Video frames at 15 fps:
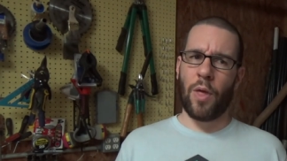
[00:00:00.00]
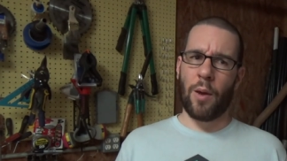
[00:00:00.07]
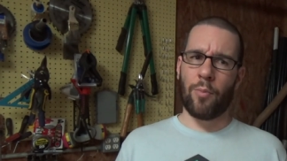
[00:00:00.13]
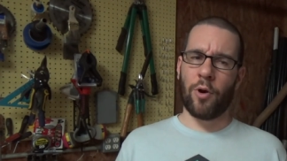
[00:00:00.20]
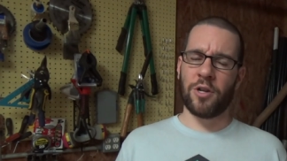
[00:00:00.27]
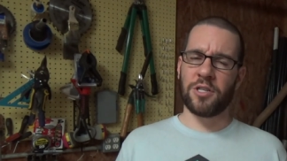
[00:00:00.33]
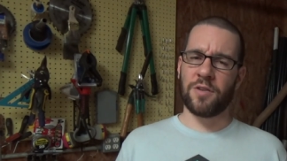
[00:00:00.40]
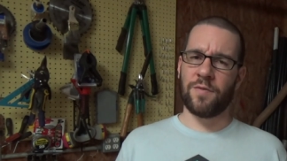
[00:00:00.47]
That
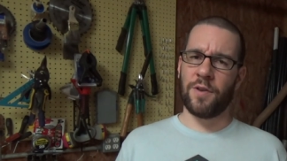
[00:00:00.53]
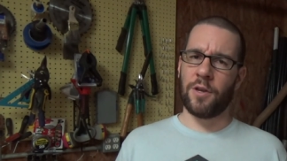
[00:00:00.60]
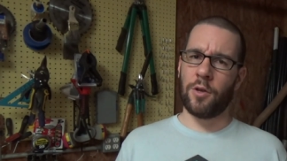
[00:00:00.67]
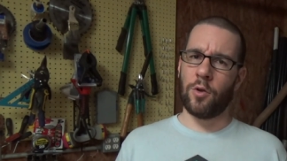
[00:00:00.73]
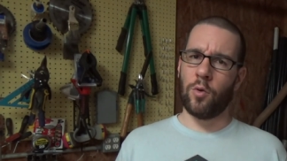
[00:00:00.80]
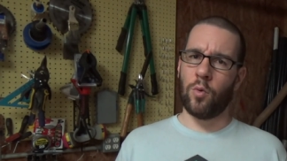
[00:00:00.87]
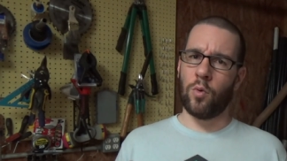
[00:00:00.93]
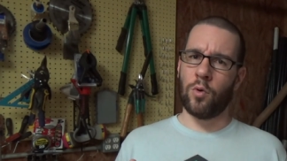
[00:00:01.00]
project
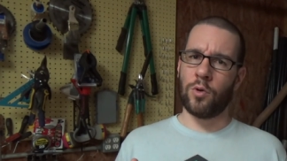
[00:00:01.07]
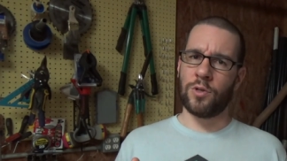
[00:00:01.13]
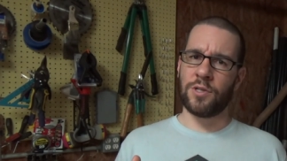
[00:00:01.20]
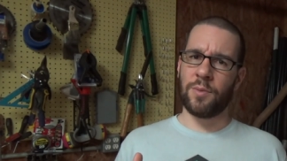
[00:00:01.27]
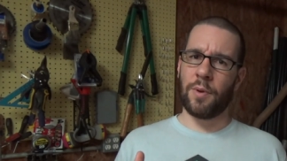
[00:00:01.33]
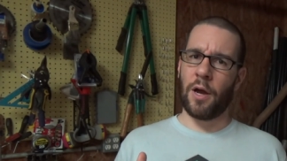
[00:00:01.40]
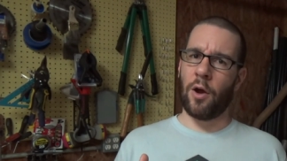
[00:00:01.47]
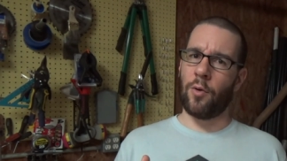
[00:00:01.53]
video was
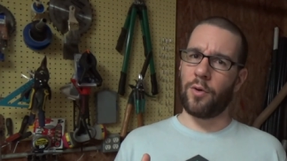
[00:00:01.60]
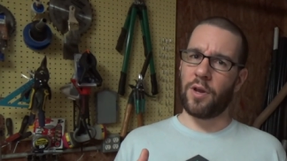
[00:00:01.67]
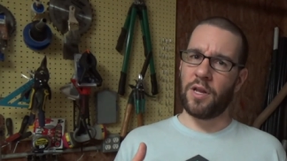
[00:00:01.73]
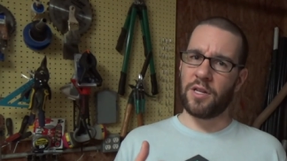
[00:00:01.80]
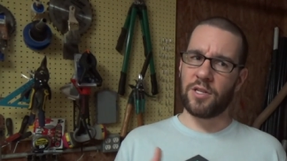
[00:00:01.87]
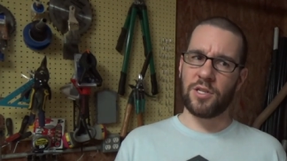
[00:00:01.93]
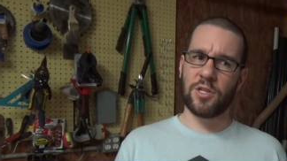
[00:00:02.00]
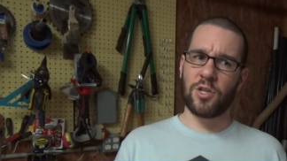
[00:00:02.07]
about
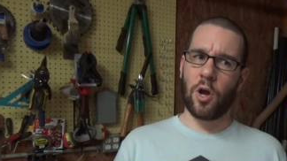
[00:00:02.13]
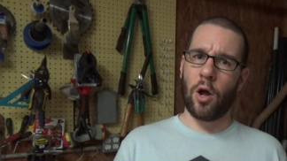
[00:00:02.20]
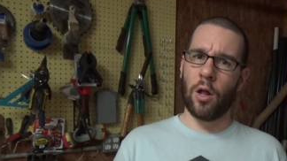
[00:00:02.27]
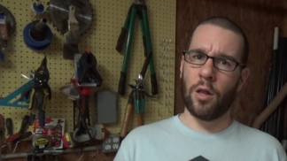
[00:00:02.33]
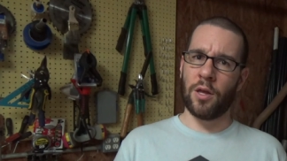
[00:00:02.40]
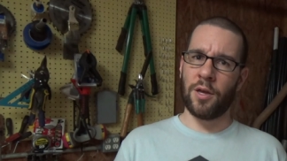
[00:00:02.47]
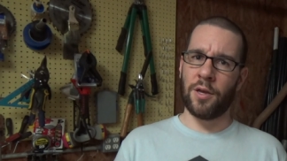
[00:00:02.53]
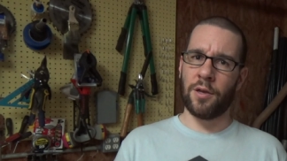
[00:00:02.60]

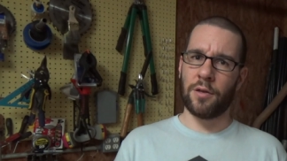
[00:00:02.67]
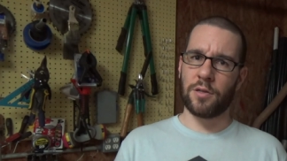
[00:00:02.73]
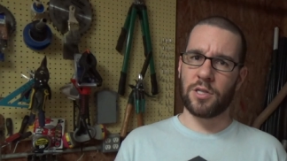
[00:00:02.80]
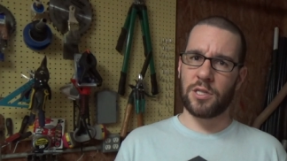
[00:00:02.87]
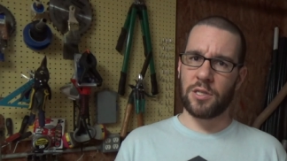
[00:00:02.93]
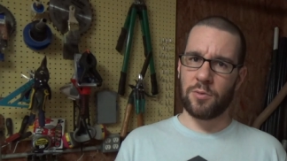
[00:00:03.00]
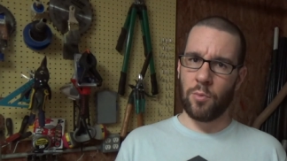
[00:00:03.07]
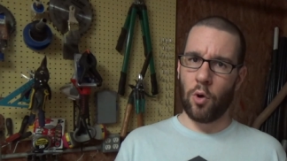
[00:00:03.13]
installing
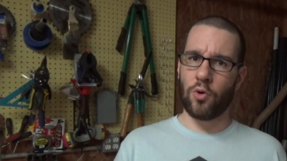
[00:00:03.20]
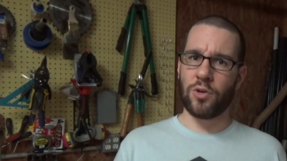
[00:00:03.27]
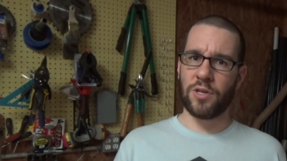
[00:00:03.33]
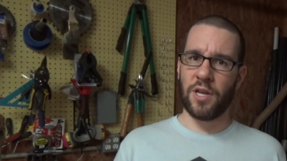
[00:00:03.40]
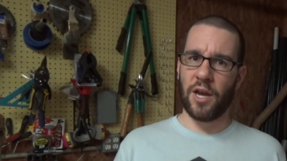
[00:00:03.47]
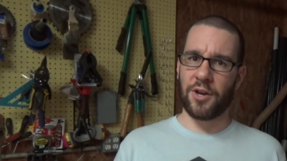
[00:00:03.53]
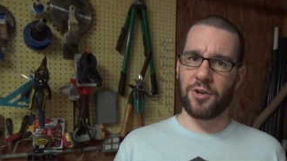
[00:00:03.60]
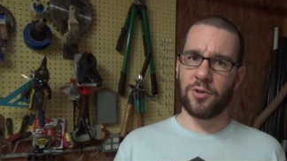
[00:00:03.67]
smoke
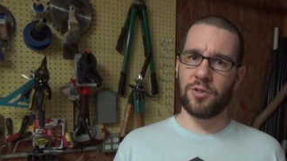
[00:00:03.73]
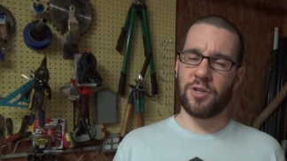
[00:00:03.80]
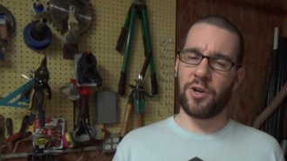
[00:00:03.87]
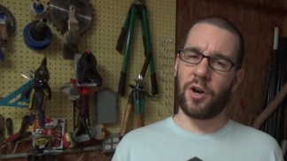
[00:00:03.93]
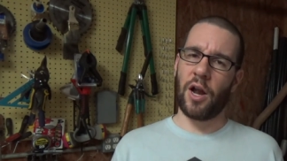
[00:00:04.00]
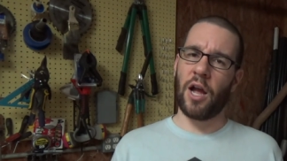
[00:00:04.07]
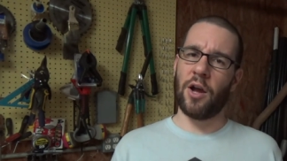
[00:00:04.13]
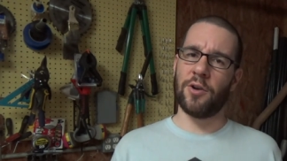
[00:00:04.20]
detectors in
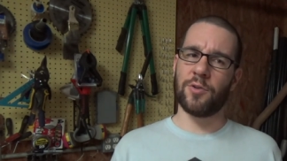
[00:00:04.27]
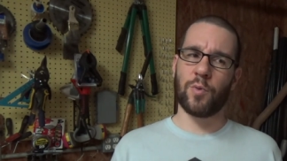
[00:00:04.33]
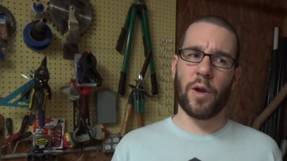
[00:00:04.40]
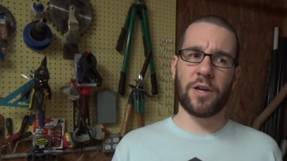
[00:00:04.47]
our house.